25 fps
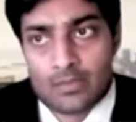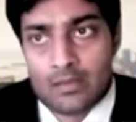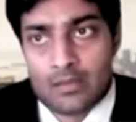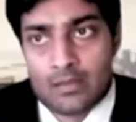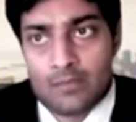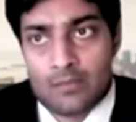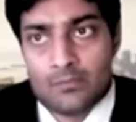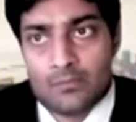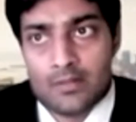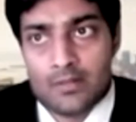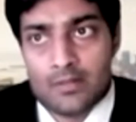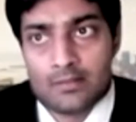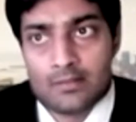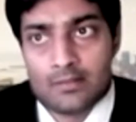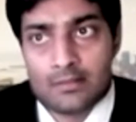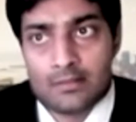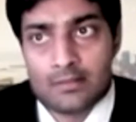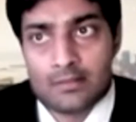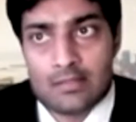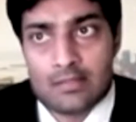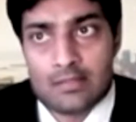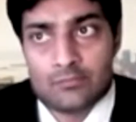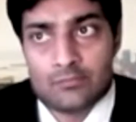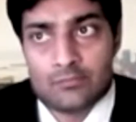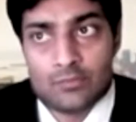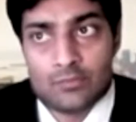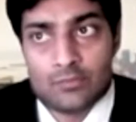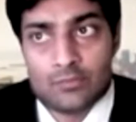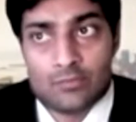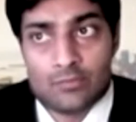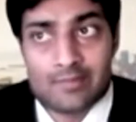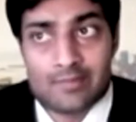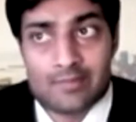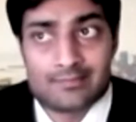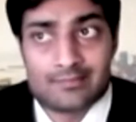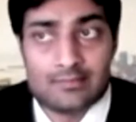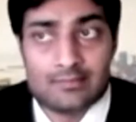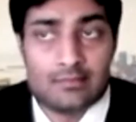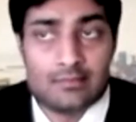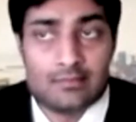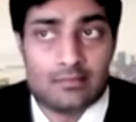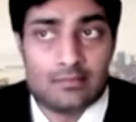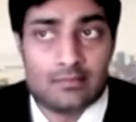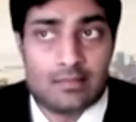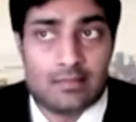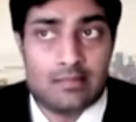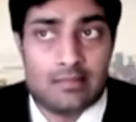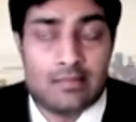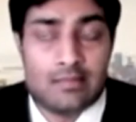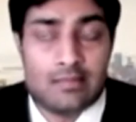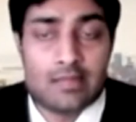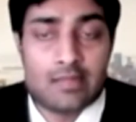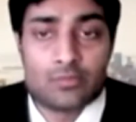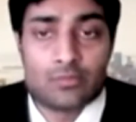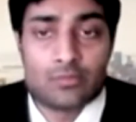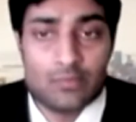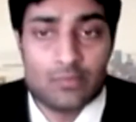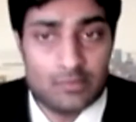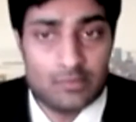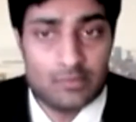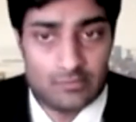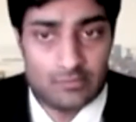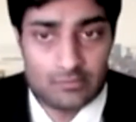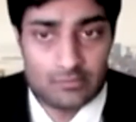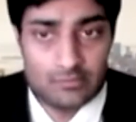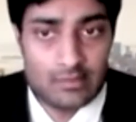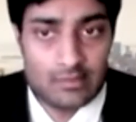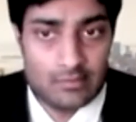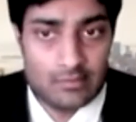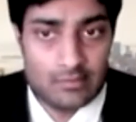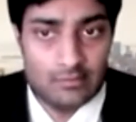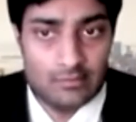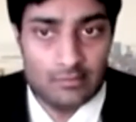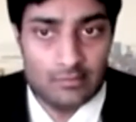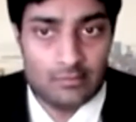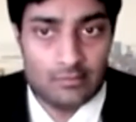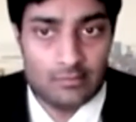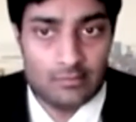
But if you're investing in equities in India,